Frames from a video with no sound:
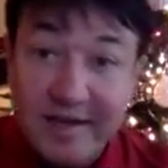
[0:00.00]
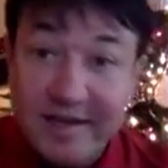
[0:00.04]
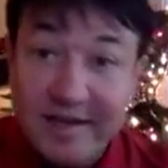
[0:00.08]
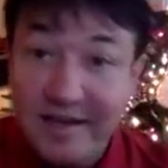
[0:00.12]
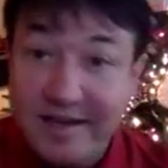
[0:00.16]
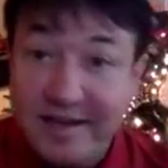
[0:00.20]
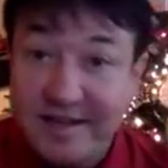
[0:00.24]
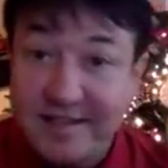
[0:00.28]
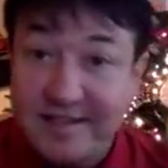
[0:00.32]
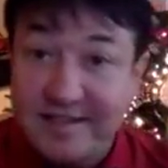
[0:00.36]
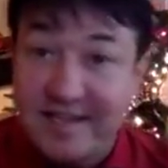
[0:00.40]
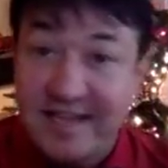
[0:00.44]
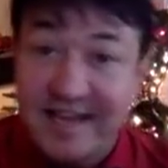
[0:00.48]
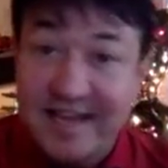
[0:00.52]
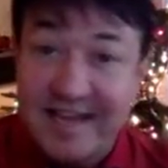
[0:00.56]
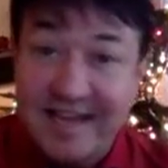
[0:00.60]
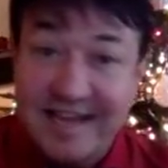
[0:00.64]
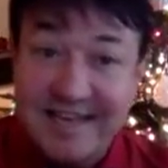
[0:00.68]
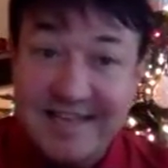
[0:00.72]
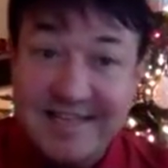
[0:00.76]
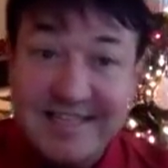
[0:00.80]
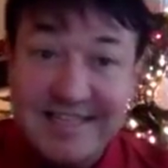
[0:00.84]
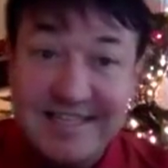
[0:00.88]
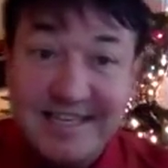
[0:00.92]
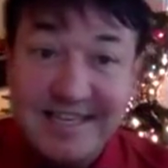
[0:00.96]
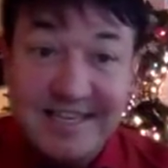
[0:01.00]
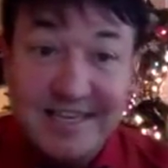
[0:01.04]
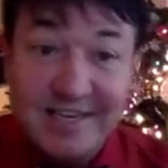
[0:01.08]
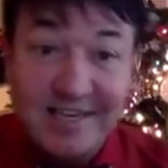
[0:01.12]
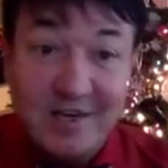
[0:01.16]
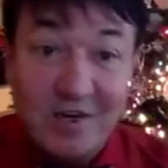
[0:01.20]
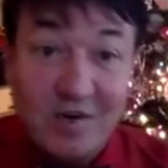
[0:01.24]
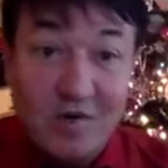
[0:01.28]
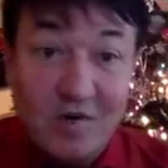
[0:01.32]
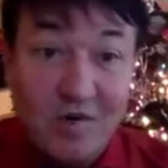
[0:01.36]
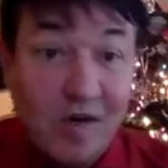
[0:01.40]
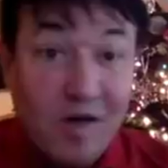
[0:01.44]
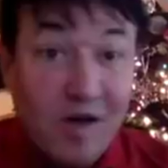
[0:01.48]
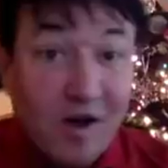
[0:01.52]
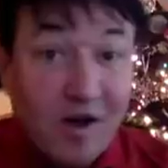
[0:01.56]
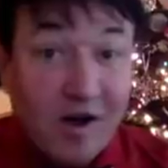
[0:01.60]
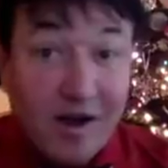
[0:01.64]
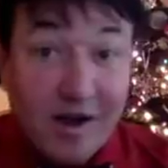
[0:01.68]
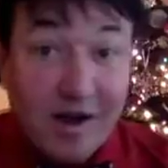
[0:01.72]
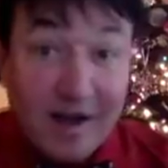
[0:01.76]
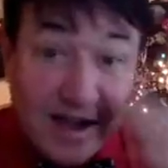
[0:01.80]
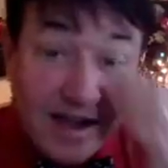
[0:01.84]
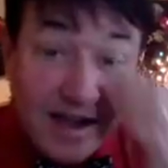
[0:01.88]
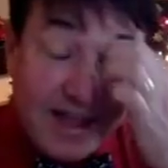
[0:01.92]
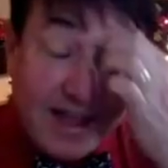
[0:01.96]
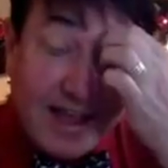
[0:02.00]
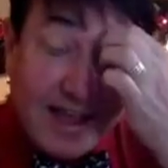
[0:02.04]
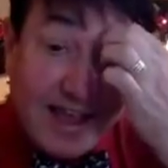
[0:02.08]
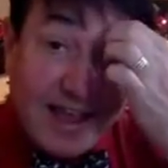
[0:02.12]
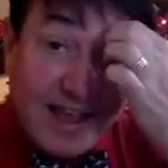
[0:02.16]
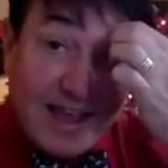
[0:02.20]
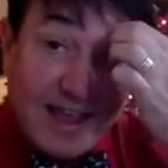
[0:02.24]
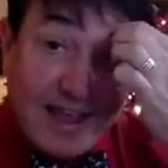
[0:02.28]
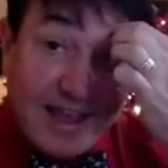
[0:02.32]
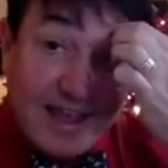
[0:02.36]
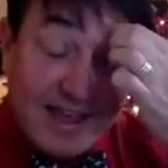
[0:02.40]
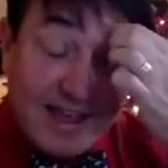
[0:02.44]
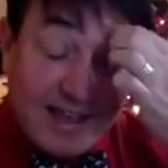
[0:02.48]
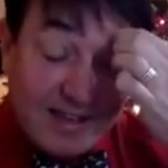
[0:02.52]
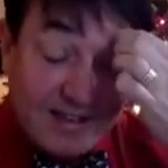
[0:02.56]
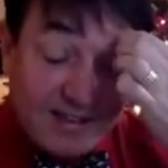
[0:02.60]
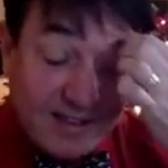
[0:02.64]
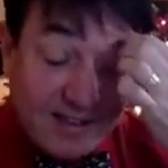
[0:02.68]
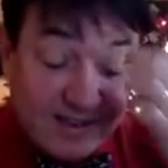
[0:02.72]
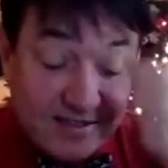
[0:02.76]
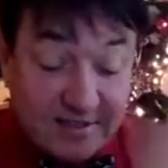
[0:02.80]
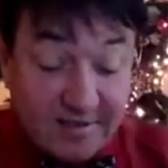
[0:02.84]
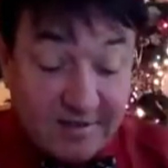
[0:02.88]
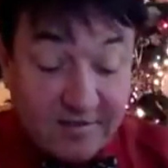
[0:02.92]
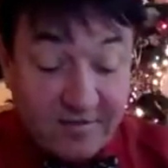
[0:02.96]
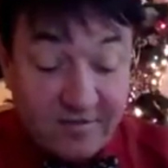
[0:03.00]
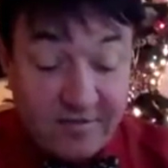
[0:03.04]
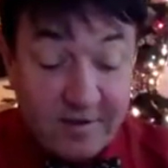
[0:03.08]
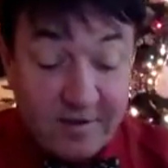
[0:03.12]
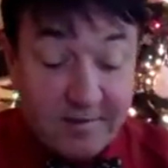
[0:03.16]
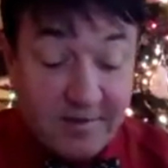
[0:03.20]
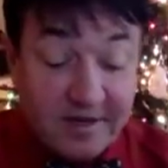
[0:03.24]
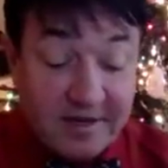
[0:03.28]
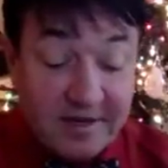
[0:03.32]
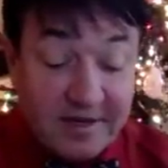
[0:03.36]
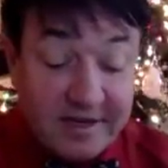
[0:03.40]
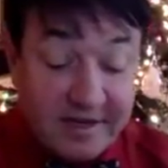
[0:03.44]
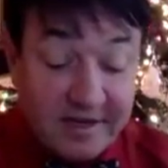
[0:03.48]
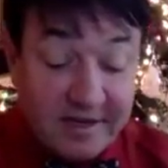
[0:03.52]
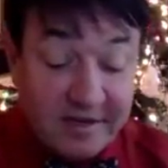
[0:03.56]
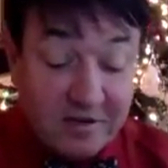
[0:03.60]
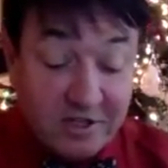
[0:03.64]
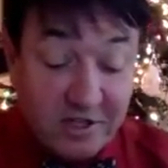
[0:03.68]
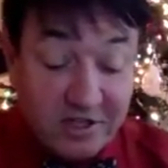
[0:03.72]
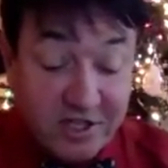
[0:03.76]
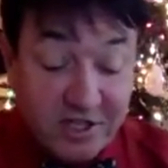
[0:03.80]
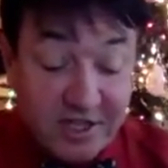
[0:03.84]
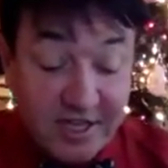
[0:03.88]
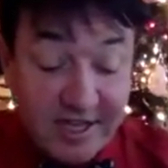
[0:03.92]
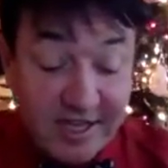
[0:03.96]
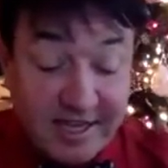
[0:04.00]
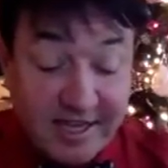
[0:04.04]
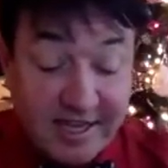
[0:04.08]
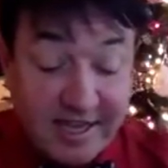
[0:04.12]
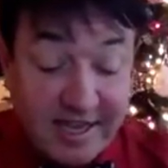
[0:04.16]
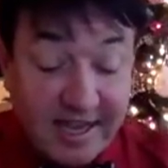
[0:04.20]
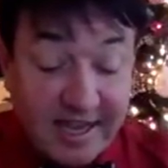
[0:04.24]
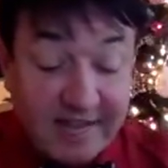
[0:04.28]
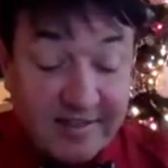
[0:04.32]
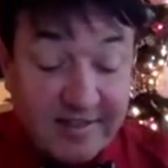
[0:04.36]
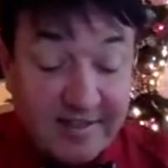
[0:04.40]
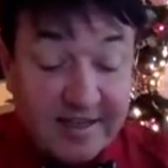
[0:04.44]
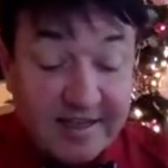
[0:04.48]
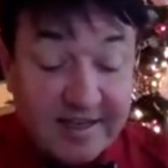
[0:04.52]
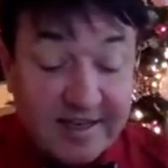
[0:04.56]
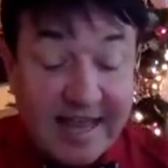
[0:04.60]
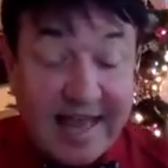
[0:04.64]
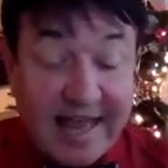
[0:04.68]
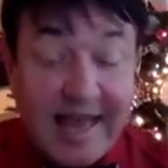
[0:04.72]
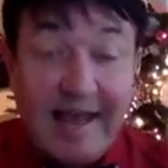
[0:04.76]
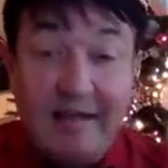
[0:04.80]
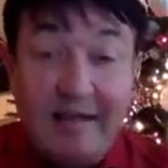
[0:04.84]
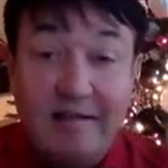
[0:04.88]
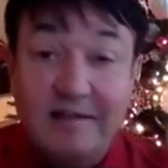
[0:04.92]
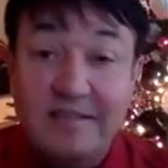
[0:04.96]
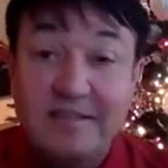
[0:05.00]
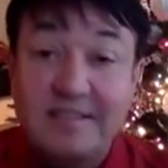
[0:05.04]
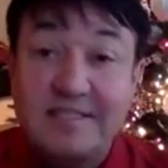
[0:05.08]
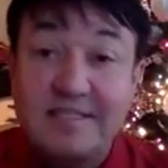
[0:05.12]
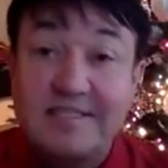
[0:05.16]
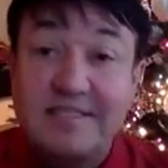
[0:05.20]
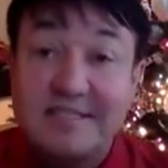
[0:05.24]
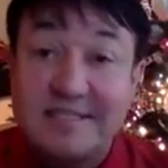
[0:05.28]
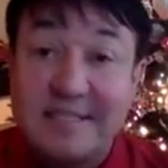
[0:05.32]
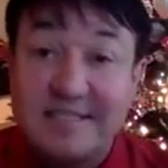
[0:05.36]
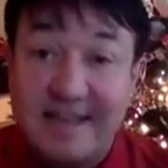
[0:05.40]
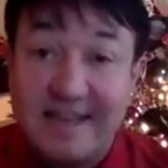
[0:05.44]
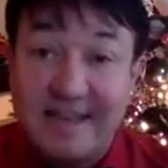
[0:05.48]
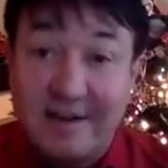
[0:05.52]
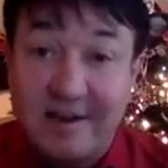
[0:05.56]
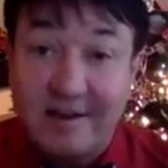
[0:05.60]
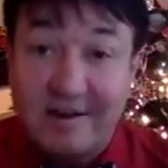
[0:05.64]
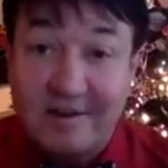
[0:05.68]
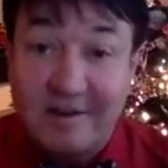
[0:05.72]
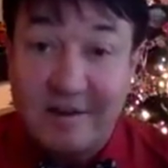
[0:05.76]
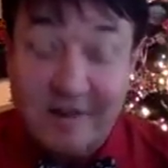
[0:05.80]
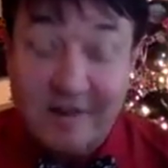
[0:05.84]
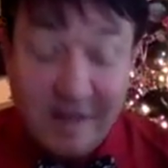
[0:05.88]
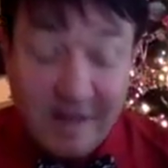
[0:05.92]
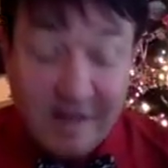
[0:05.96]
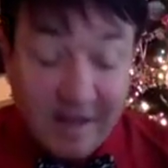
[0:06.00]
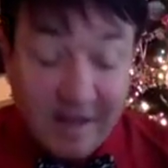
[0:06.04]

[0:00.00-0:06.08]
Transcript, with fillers: and it's A D O R I A, and that's a feminine energy, and then Allestaire,